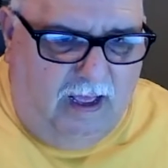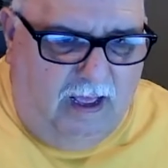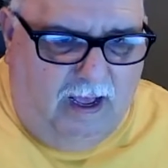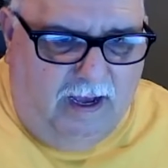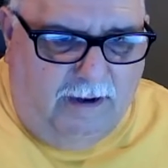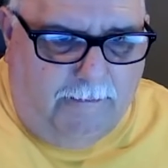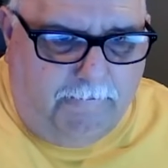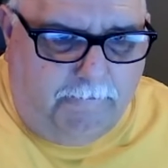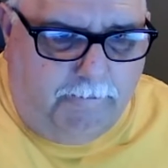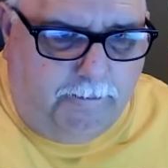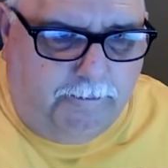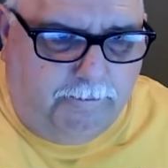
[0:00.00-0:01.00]

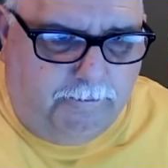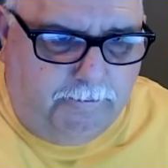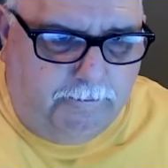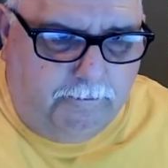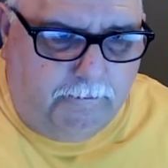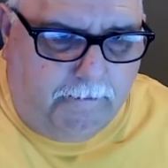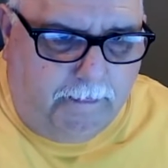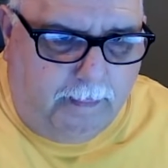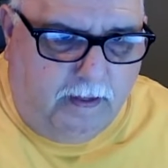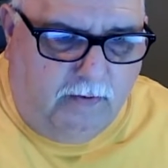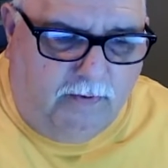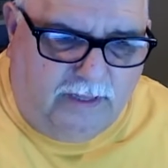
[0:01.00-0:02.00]

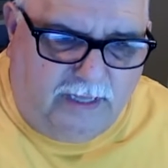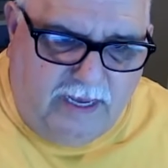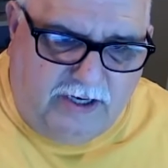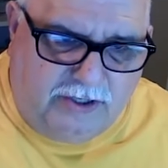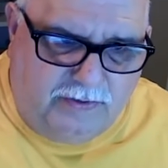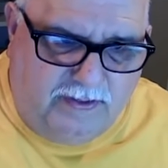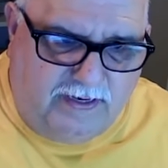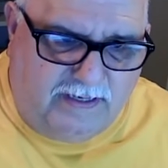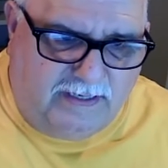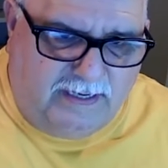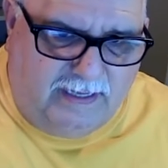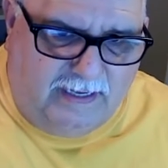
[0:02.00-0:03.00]
with the issue that
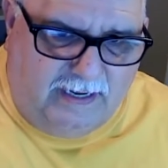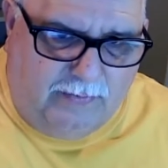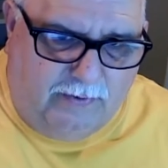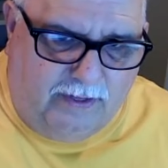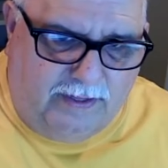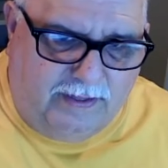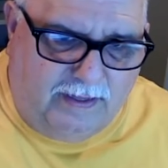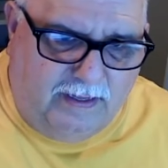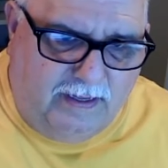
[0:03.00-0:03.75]
he's dealing with.